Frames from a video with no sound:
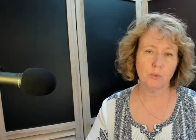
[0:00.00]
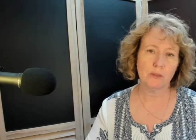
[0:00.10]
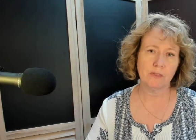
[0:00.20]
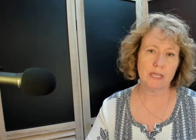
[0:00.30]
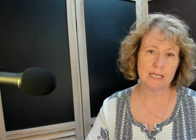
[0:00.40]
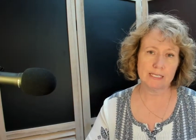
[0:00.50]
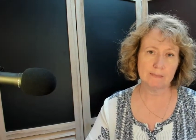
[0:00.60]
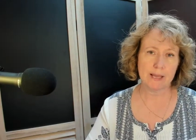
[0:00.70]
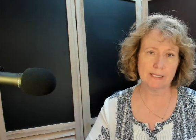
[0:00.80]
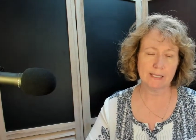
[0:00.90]
with an
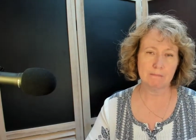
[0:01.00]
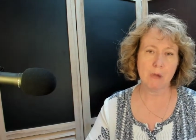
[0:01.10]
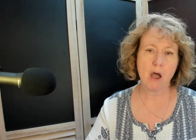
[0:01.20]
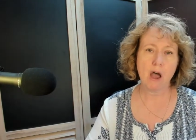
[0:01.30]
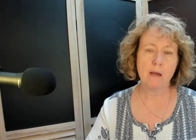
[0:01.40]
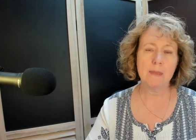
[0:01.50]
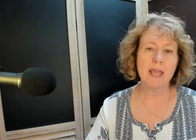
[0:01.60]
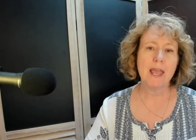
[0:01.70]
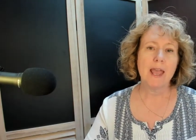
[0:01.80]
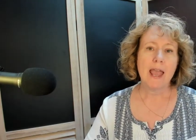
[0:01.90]
expecting mom.
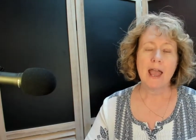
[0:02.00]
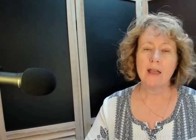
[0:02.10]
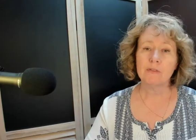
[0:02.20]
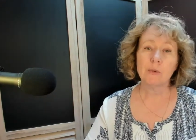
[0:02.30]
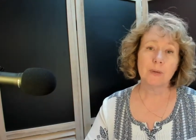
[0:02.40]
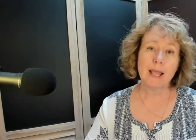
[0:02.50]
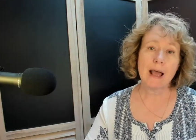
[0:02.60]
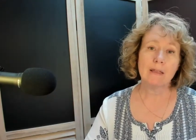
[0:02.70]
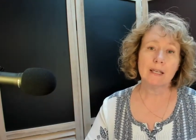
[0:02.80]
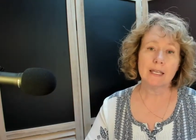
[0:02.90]
And the
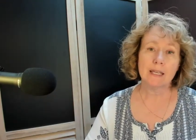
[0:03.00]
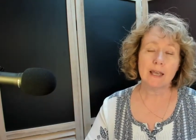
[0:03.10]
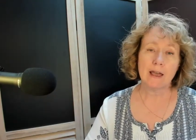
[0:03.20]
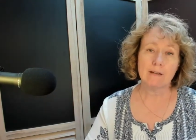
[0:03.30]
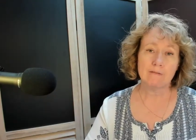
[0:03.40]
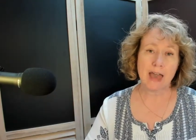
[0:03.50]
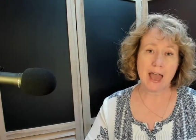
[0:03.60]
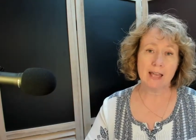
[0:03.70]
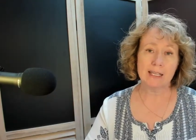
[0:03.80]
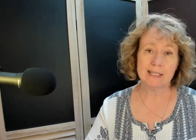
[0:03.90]
reality of
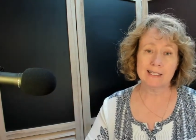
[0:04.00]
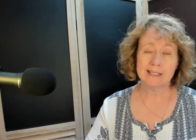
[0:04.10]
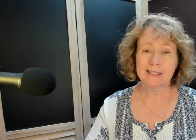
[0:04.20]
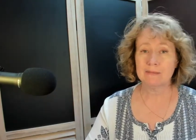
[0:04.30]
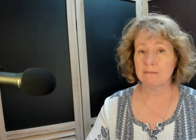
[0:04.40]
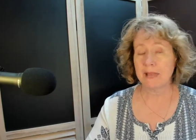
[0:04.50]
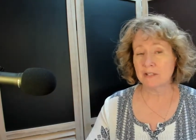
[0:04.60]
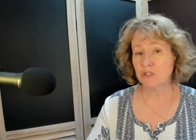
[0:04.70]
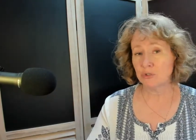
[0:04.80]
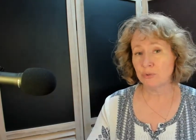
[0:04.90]
that is
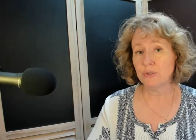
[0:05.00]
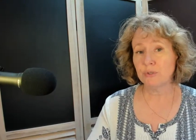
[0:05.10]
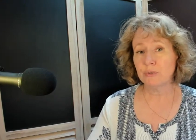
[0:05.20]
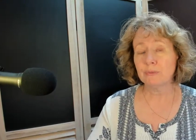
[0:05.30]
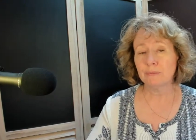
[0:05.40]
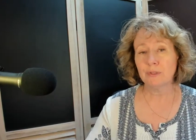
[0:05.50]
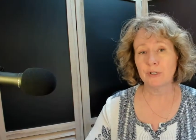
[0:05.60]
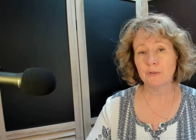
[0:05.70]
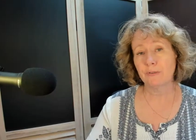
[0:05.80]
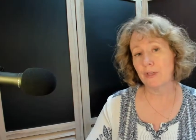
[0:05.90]
that's true.
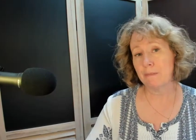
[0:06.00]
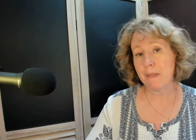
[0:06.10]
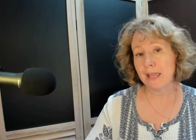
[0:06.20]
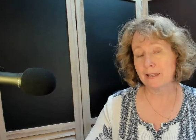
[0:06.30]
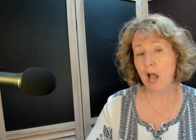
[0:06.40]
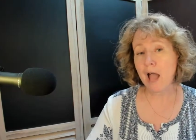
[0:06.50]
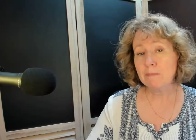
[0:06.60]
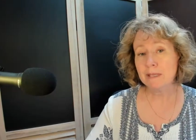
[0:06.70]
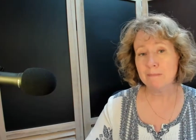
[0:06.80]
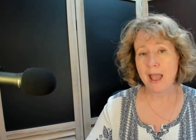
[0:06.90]
They're, they might
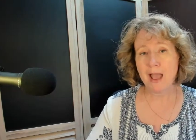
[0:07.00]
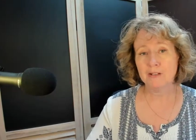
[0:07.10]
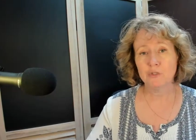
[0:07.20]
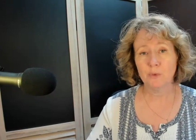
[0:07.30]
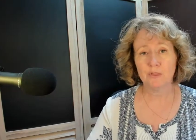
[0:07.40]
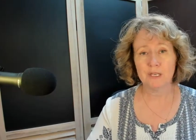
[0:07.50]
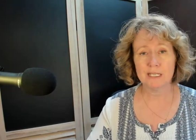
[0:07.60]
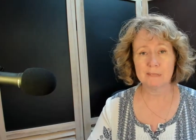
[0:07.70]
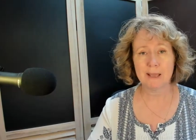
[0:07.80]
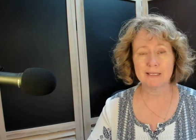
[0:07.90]
not be matched with an
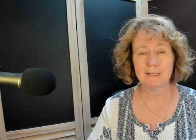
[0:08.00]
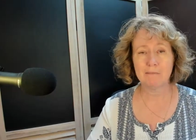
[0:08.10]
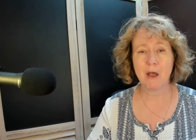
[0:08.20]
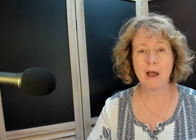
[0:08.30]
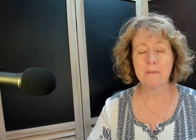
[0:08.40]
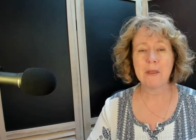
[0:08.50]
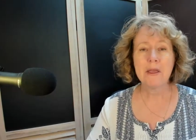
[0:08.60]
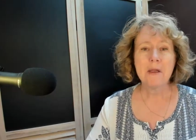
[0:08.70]
expecting mom,